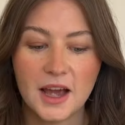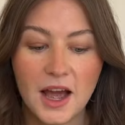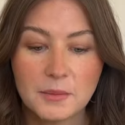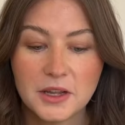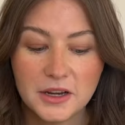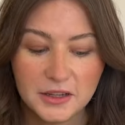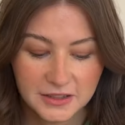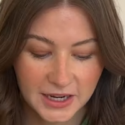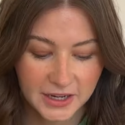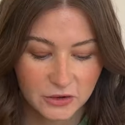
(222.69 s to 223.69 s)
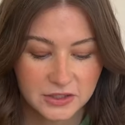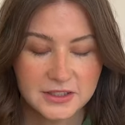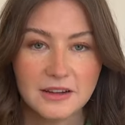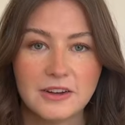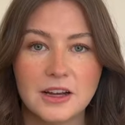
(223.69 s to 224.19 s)
I'm gonna tidy all this
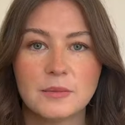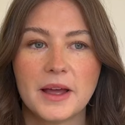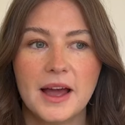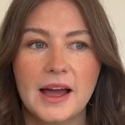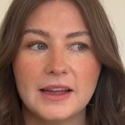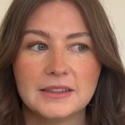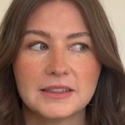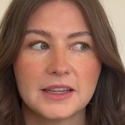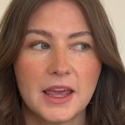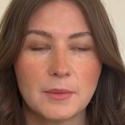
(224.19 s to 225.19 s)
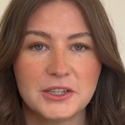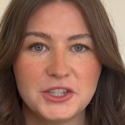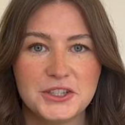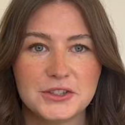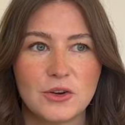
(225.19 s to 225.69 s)
stuff up and get my
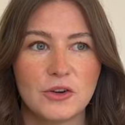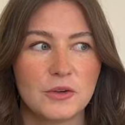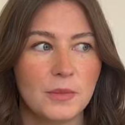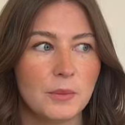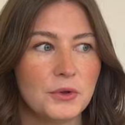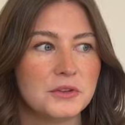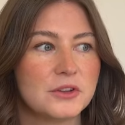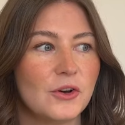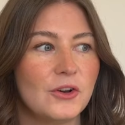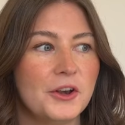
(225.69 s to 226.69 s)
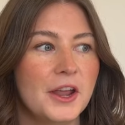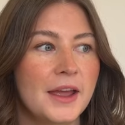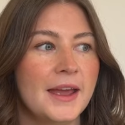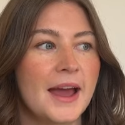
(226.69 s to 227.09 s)
jeans on, my boots on,